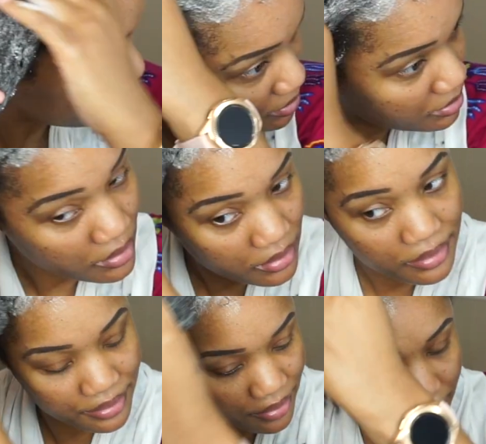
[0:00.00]
But
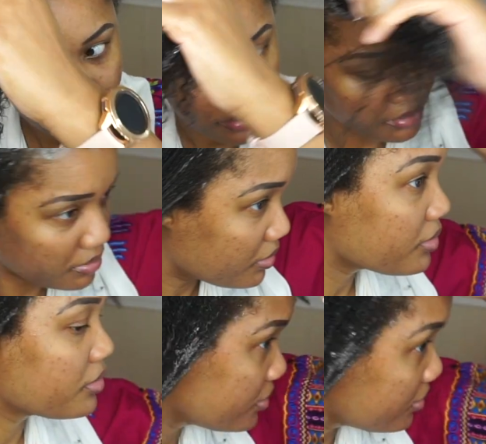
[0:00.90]
I will say
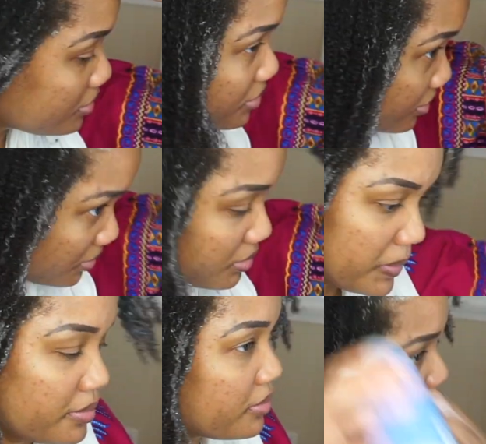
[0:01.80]
this
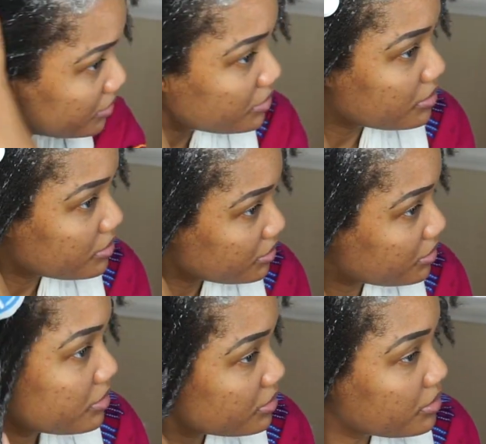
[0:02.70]
shampoo
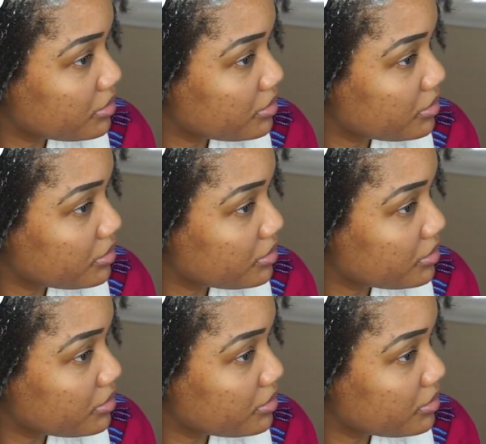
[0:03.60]
does